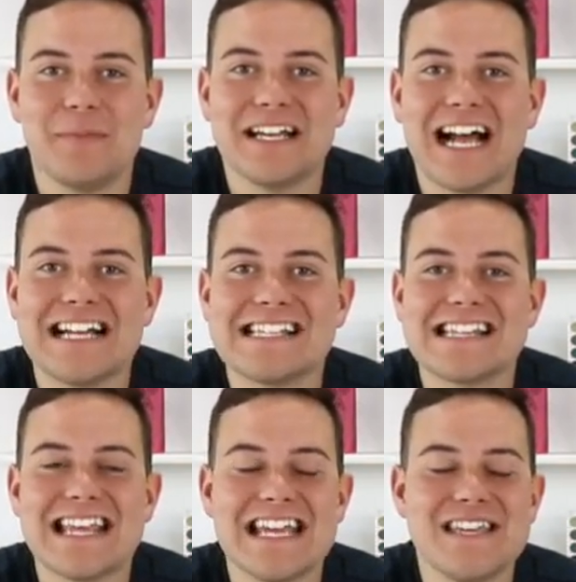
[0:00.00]
But Can't guys, wait.
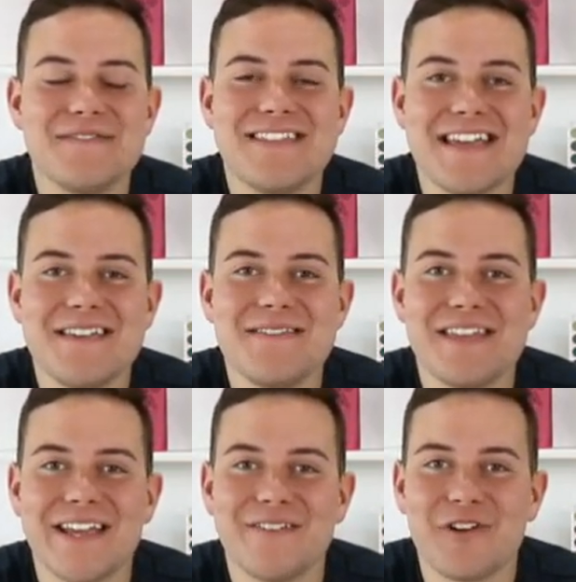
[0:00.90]
thank you, thank you,
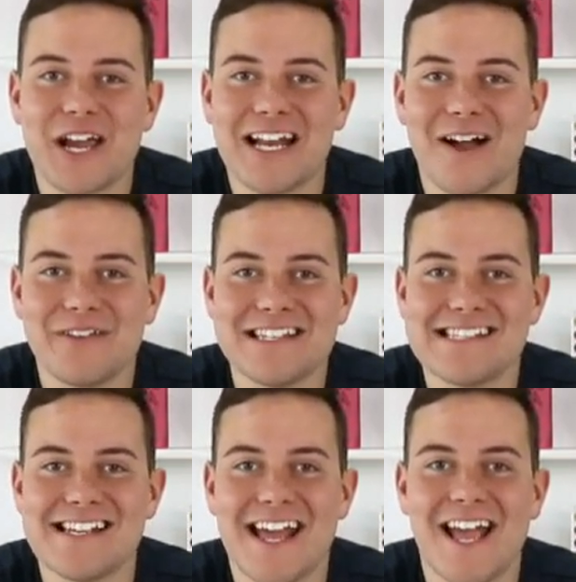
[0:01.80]
thank you for hanging out with us
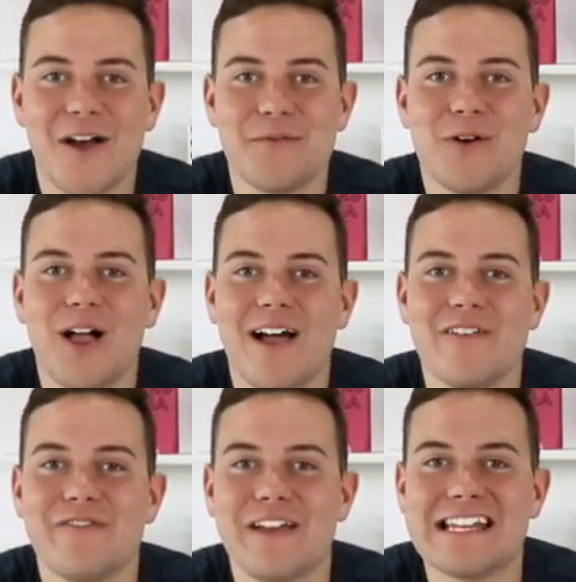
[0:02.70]
today. I hope you all have
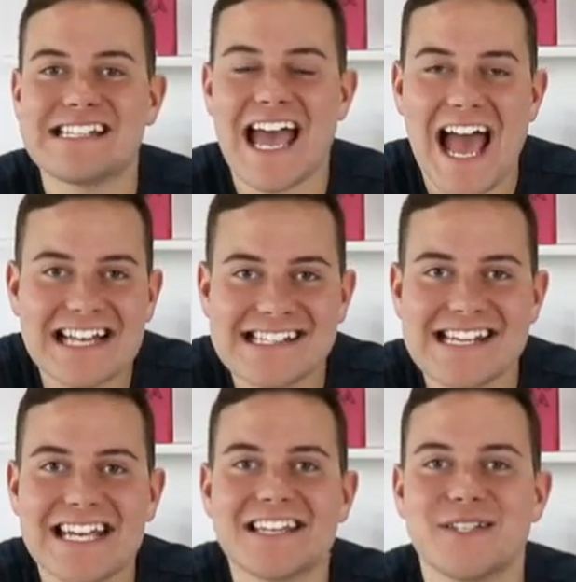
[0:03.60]
a
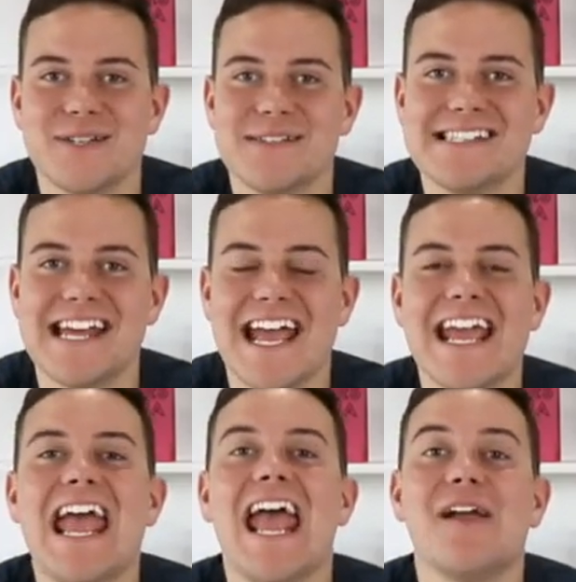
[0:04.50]
fantastic Tuesday,
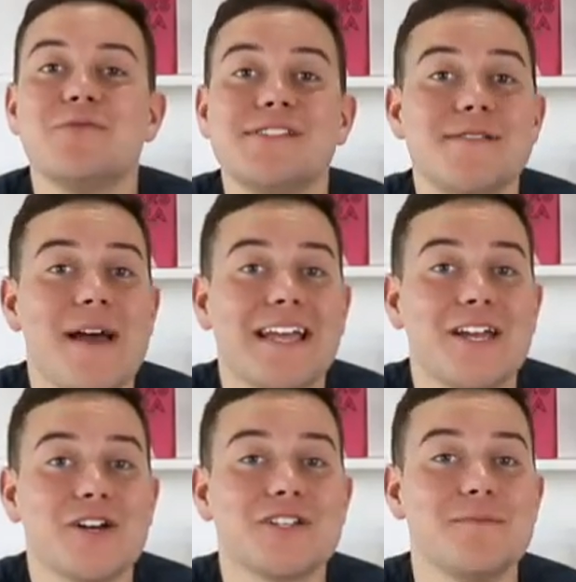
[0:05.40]
and we'll see you back
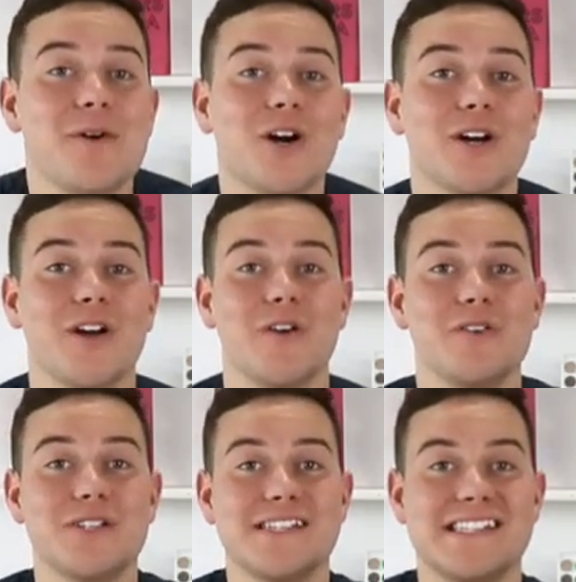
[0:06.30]
here tomorrow
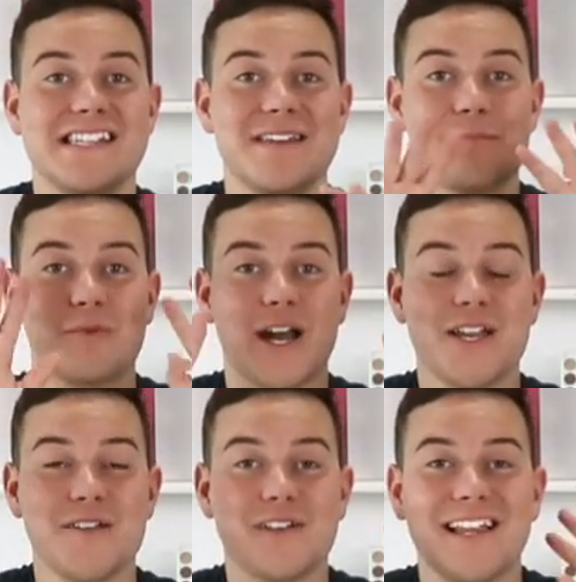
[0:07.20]
to see the brand
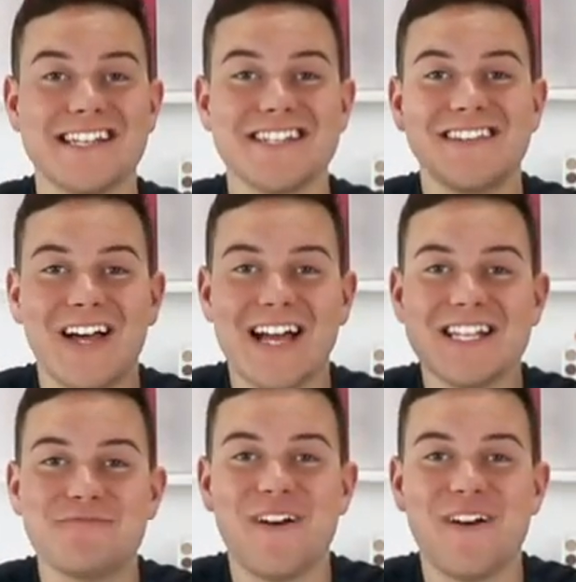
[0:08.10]
new collection launch. Yes.